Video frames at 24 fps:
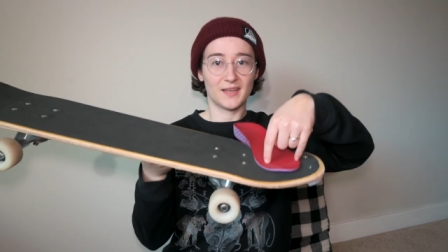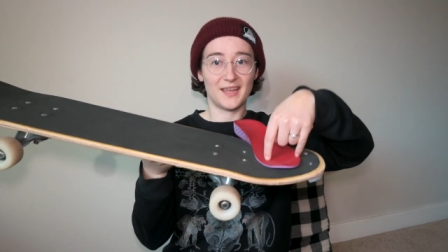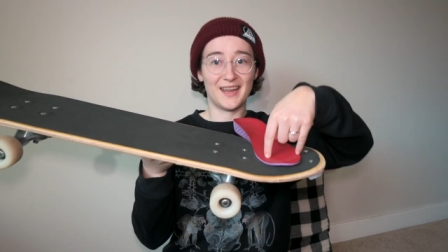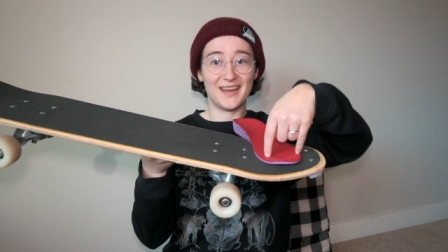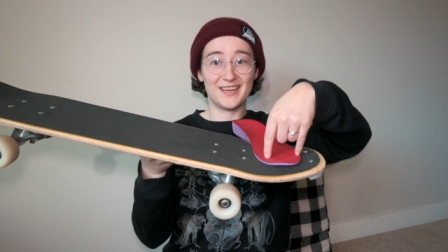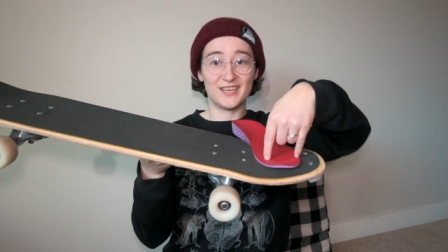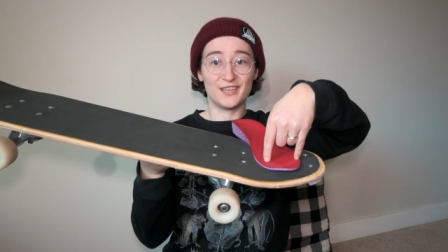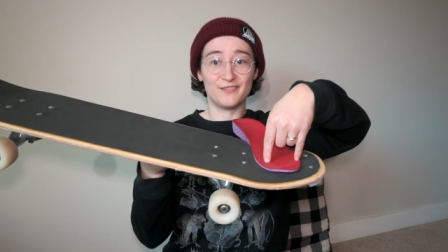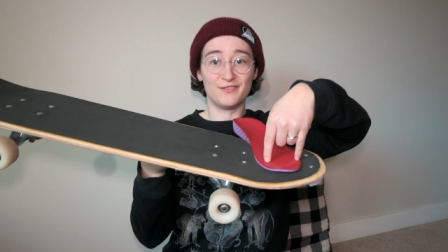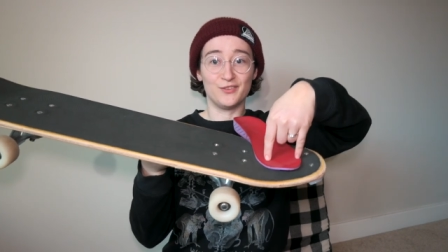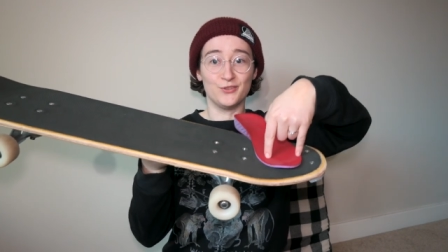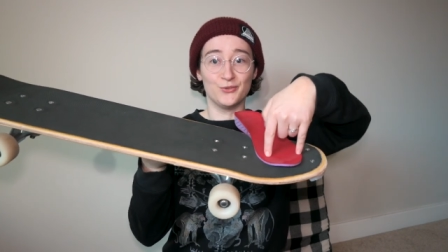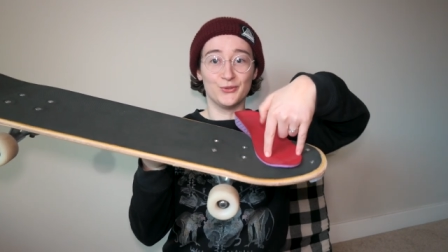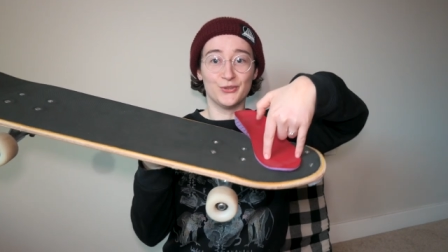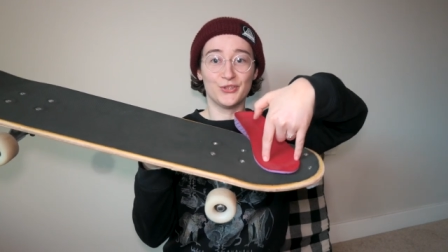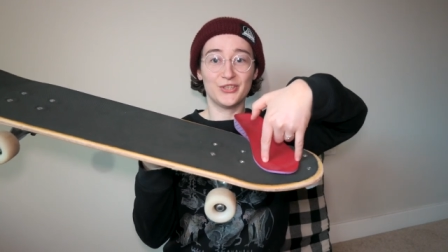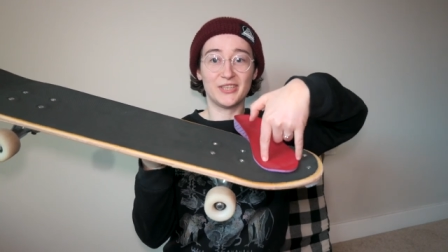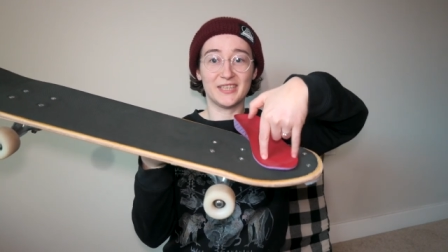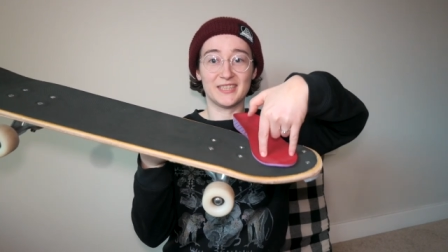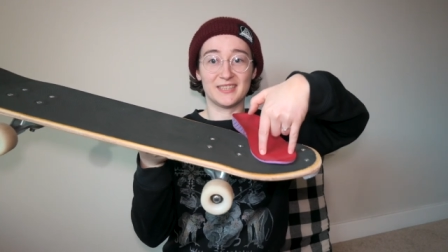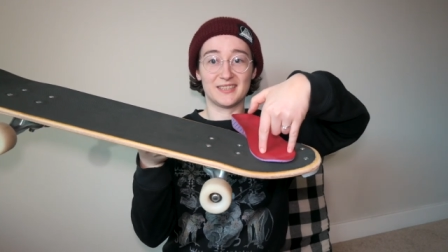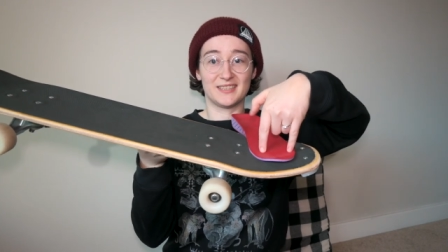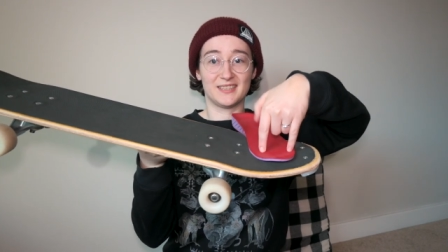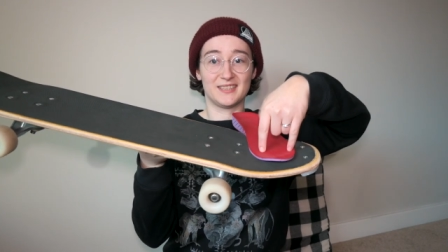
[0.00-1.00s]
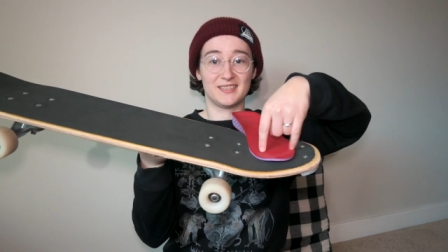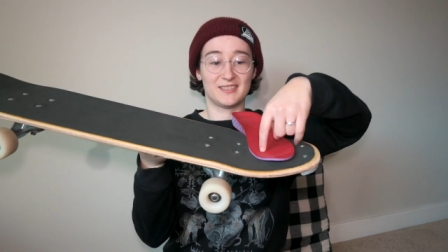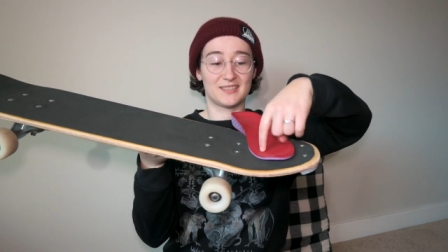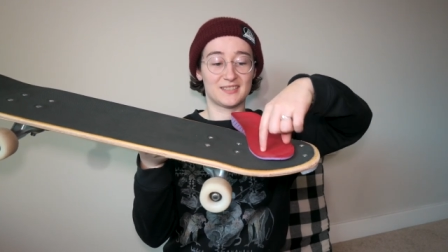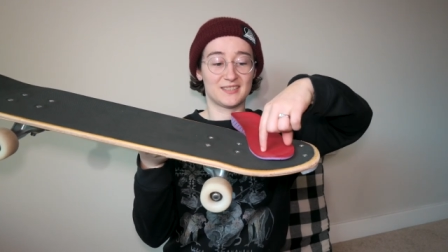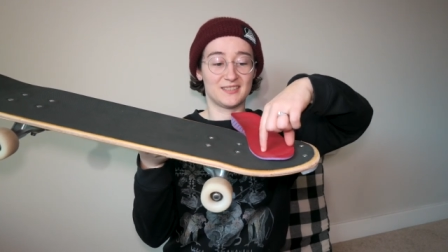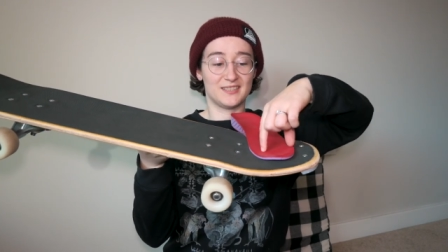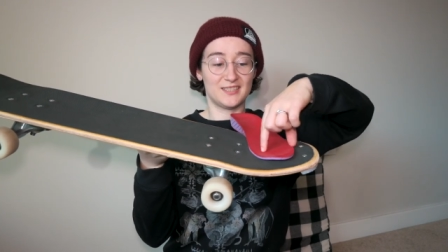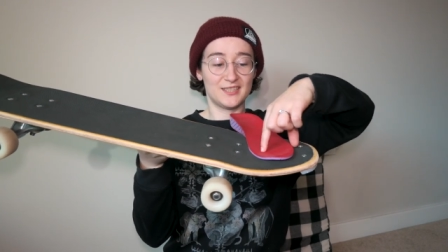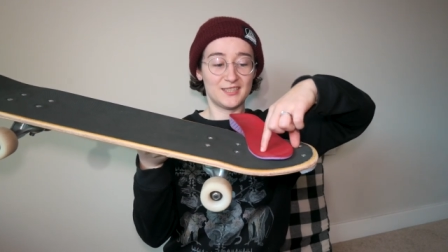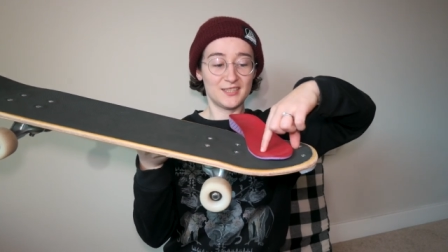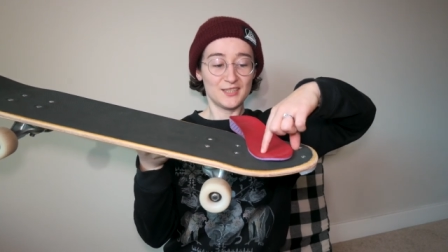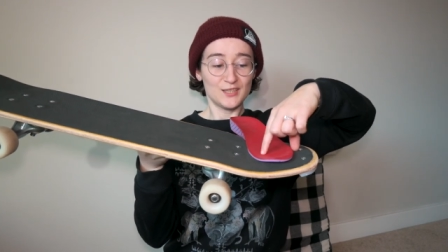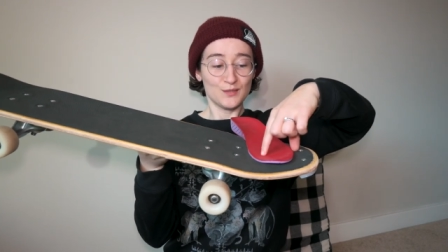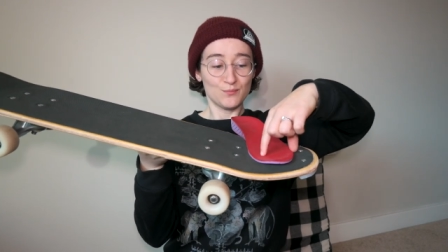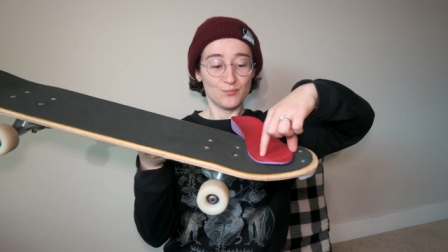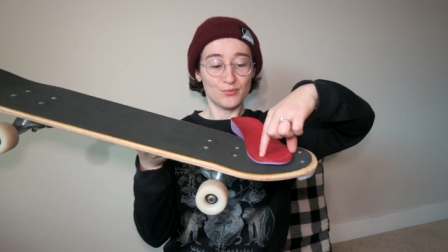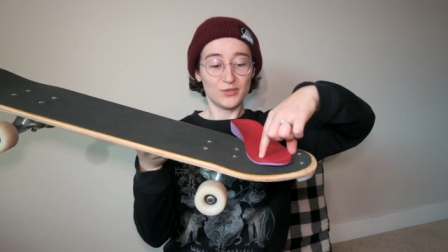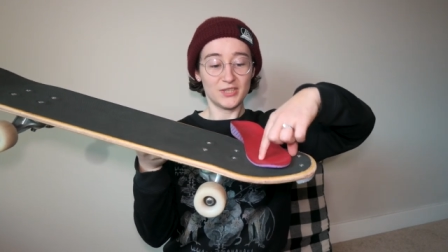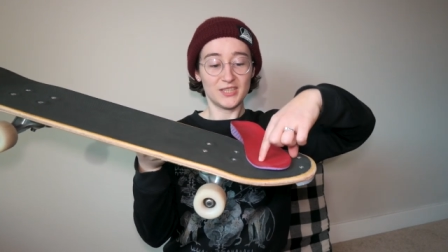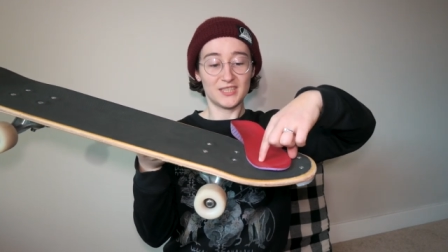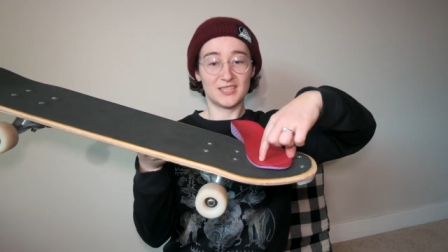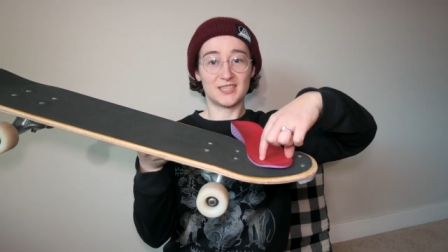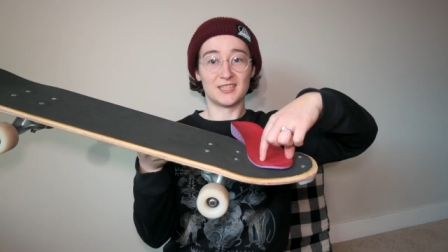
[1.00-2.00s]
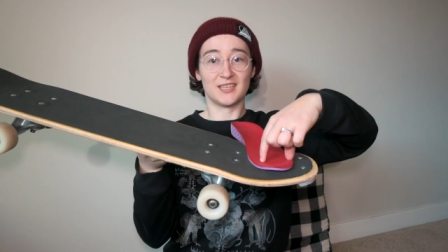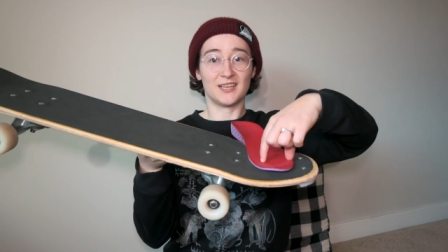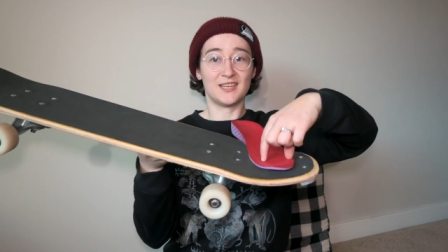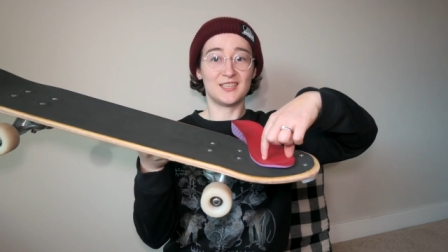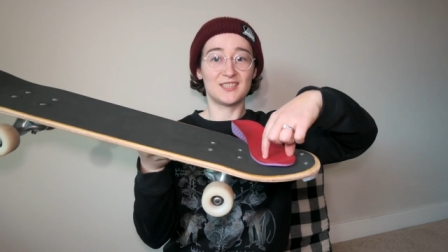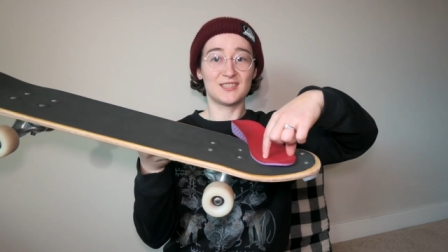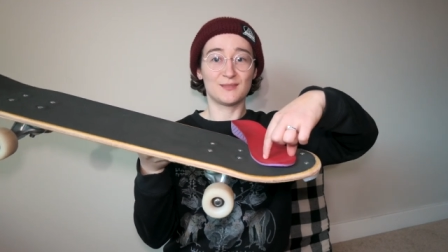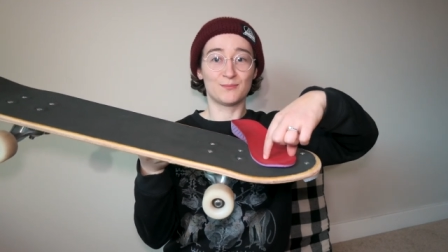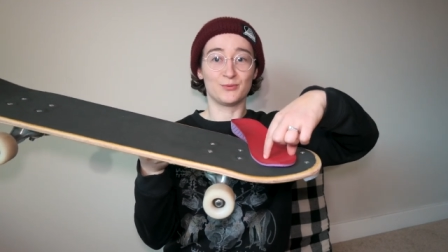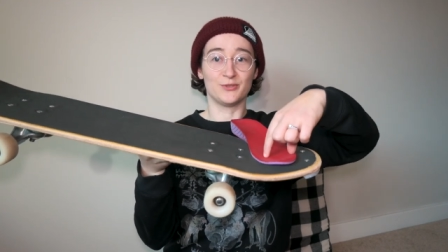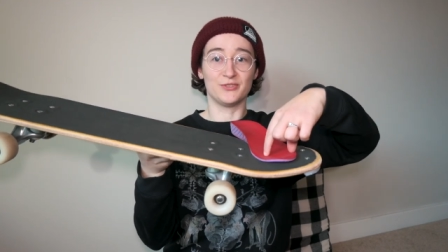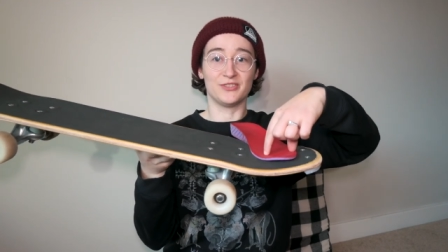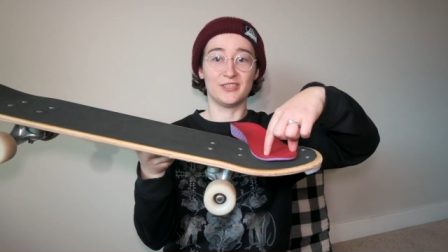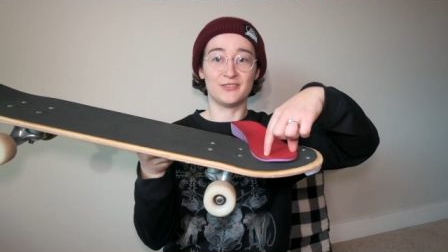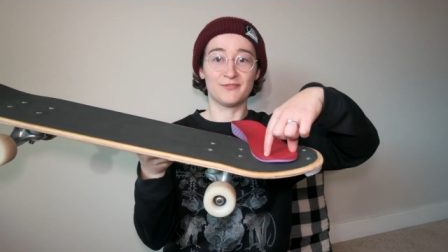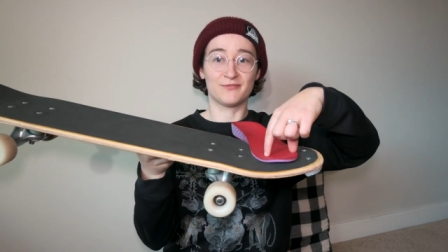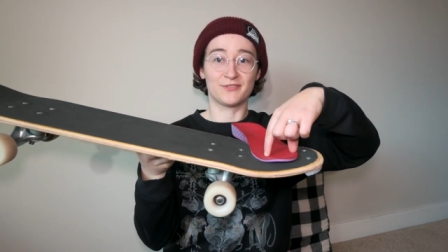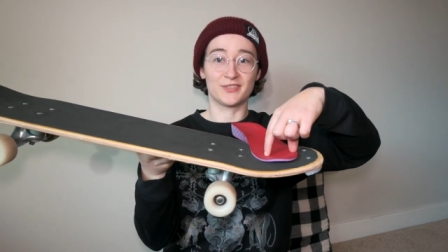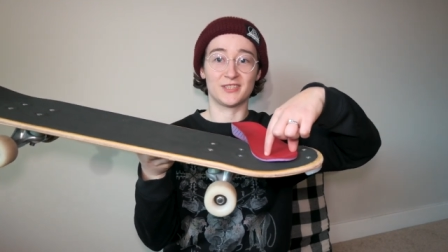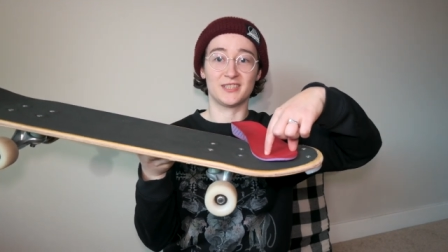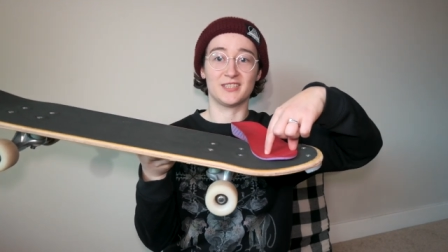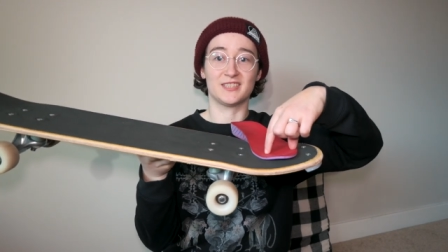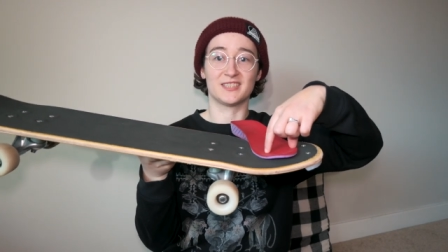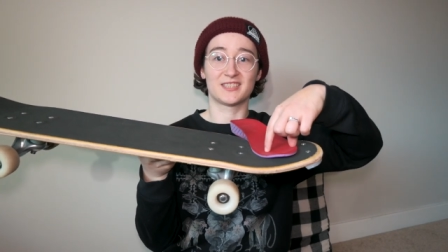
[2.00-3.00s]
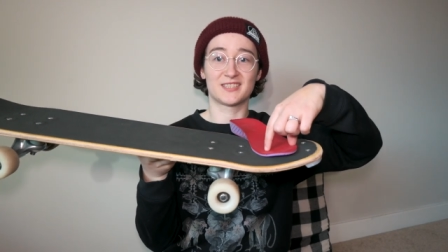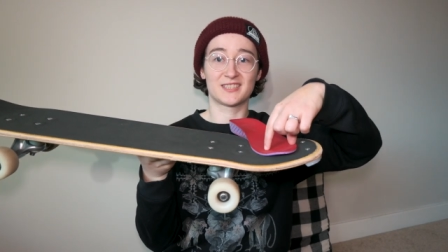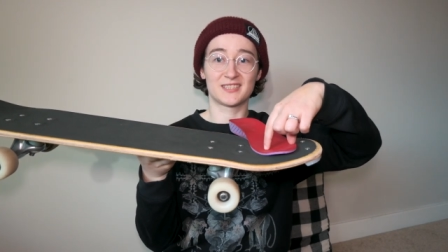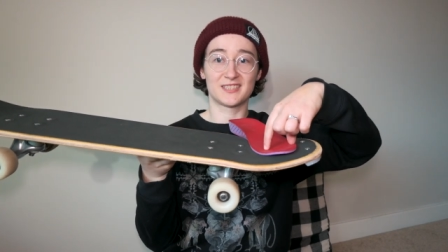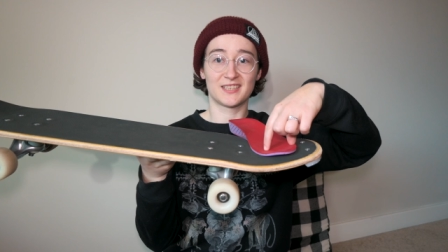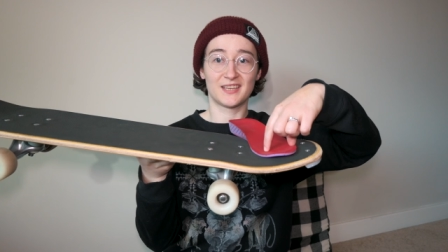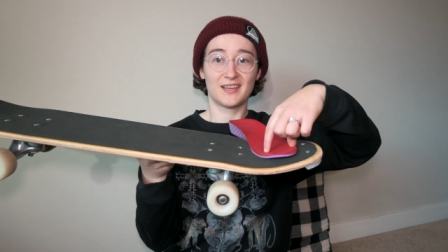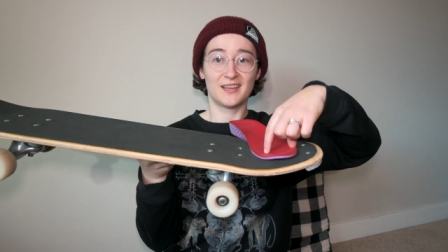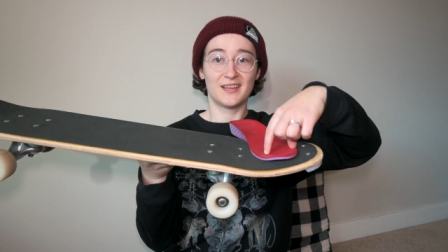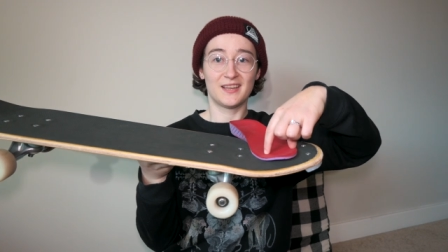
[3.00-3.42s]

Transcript: And if you look at this, this is a pretty sizable difference